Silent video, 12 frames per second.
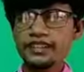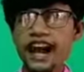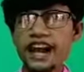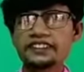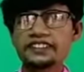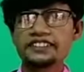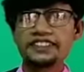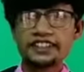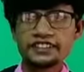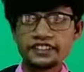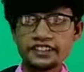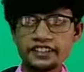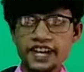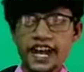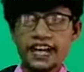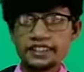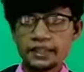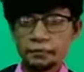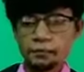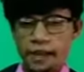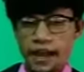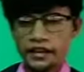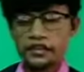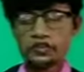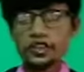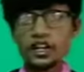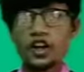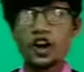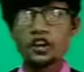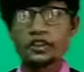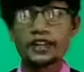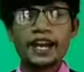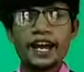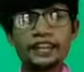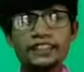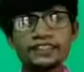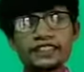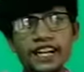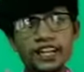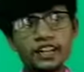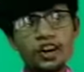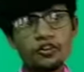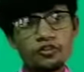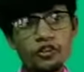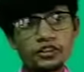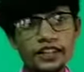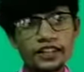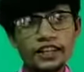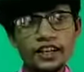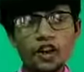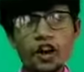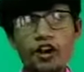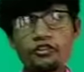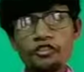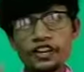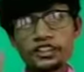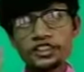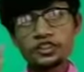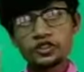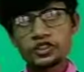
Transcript: hug each other, and they pray to the Lord, and they thank God for that. Oh friends,